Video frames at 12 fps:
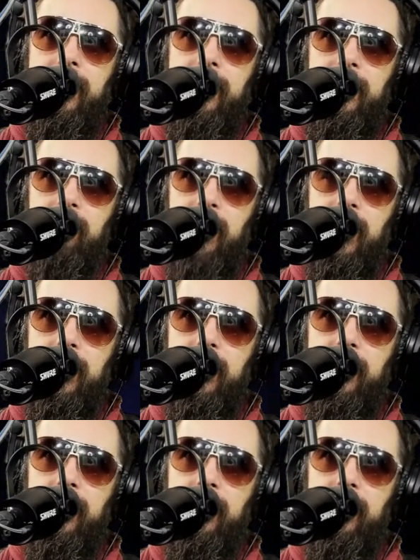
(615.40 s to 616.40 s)

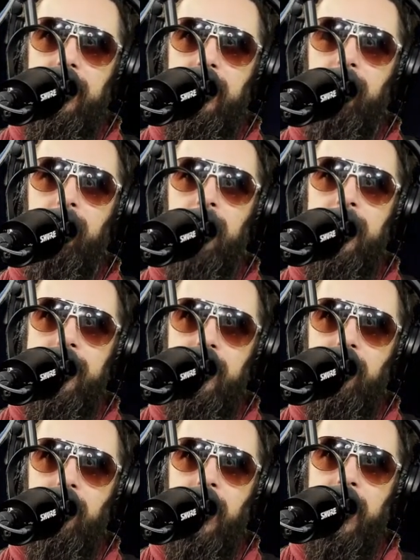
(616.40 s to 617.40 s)
Smith,
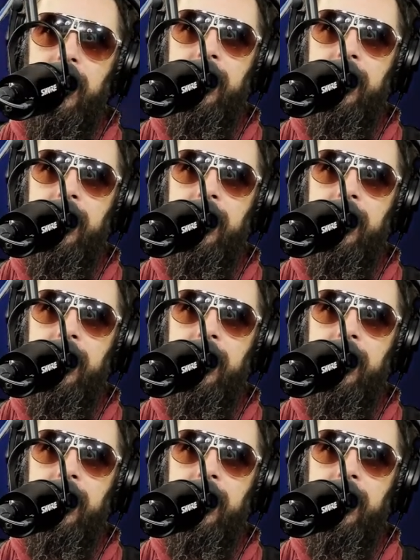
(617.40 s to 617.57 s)
Melissa White, and